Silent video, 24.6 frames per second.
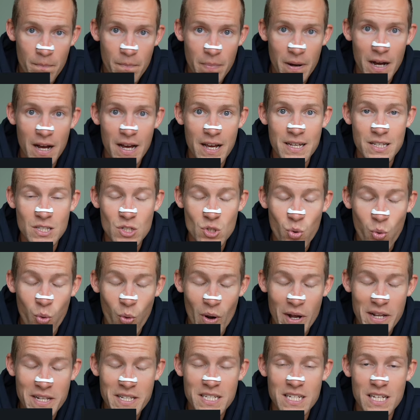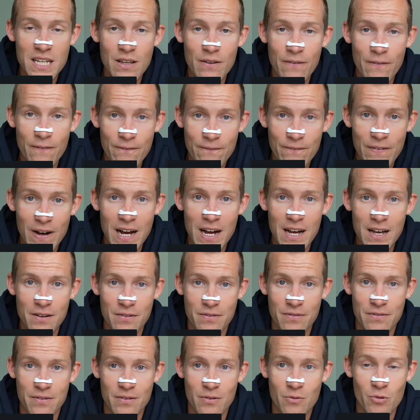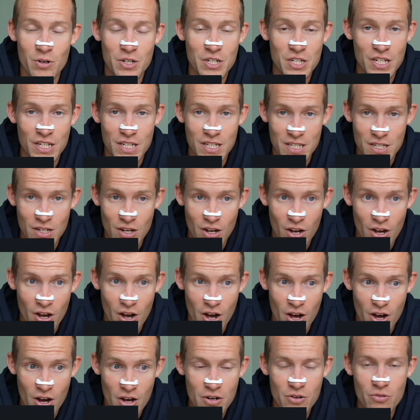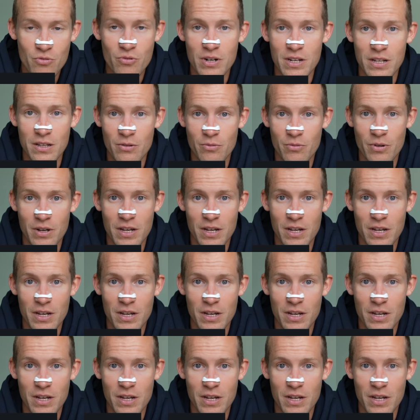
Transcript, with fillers: by 25, which is unreal